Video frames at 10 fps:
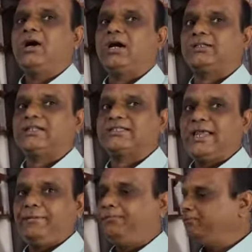are the
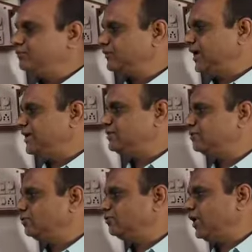same, that is
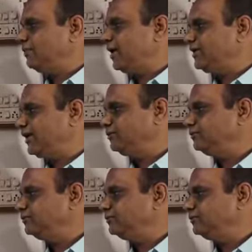1 by n.